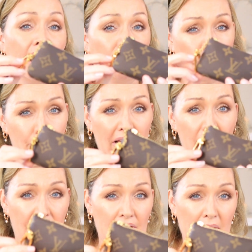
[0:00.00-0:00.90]
Another
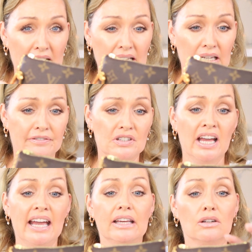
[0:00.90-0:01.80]
male female gift.
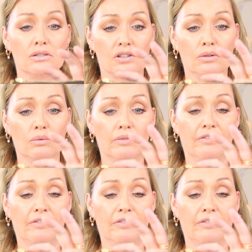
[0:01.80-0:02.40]
It also